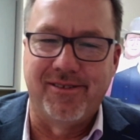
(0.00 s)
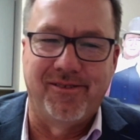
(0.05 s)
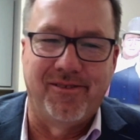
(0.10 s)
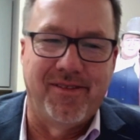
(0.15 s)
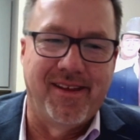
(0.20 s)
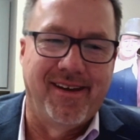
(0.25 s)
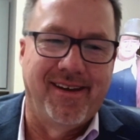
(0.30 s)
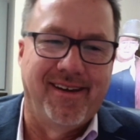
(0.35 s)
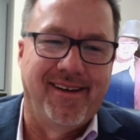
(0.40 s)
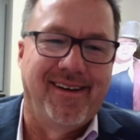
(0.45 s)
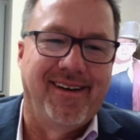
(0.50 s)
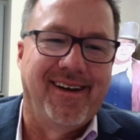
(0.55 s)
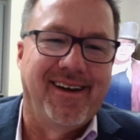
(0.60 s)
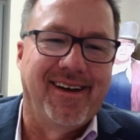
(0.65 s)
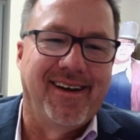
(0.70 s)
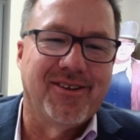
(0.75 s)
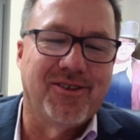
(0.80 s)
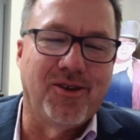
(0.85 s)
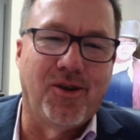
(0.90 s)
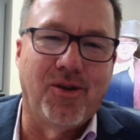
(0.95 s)
Let me write it down.
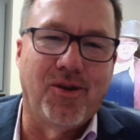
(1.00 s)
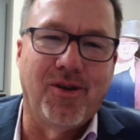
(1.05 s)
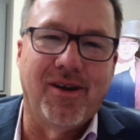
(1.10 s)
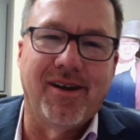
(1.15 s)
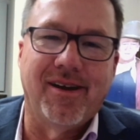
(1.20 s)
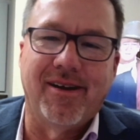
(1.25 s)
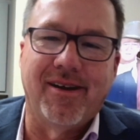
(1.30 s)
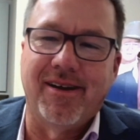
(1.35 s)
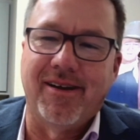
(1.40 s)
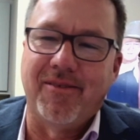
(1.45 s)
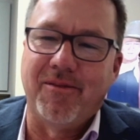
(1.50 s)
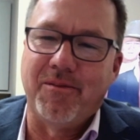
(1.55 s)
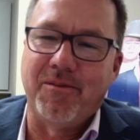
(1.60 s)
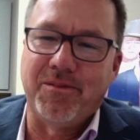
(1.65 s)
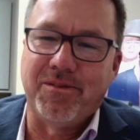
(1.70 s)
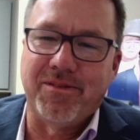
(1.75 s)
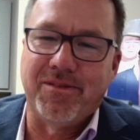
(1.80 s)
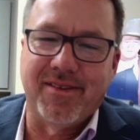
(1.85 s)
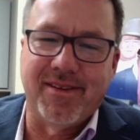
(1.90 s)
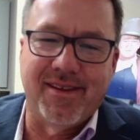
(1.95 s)
Oh, so
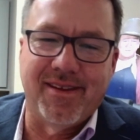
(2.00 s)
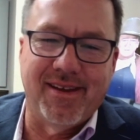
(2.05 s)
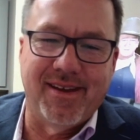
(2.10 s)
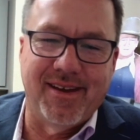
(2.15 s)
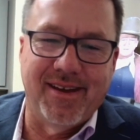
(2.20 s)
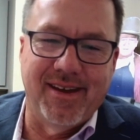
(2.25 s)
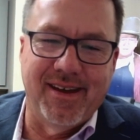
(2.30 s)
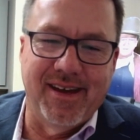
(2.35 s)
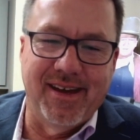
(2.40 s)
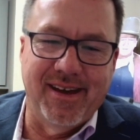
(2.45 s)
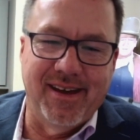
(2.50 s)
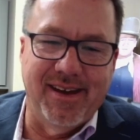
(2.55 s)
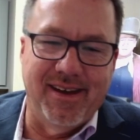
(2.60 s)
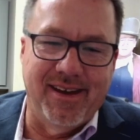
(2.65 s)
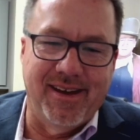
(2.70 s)
you've already asked